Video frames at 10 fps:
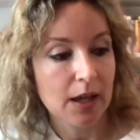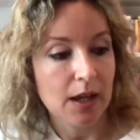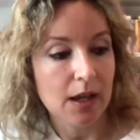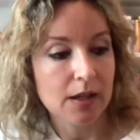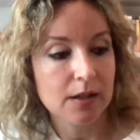
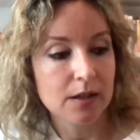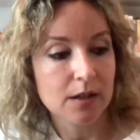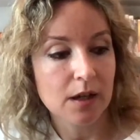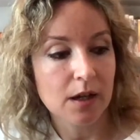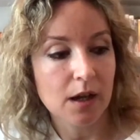And
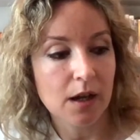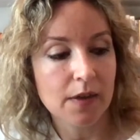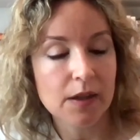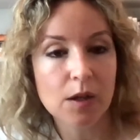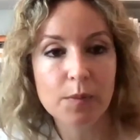I
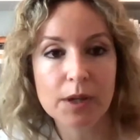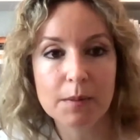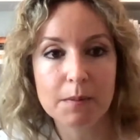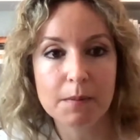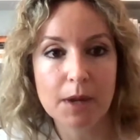think there'll
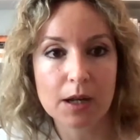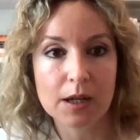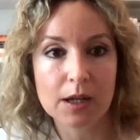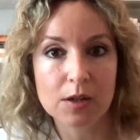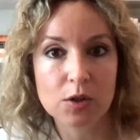be
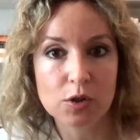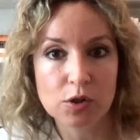many